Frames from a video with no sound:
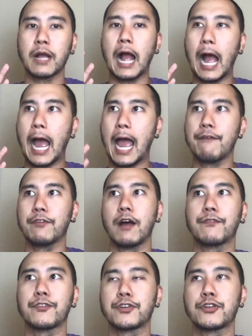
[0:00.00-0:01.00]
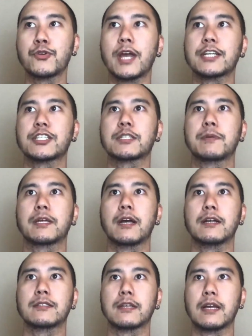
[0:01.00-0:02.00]
I have an offer to you guys just
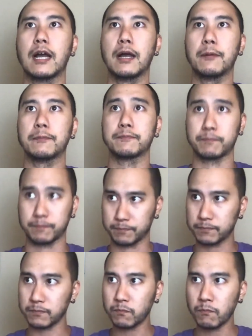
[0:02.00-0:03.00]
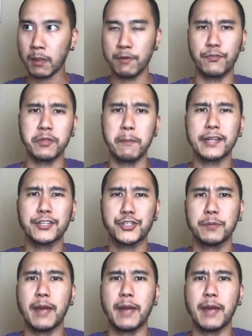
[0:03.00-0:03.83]
because from the mentorship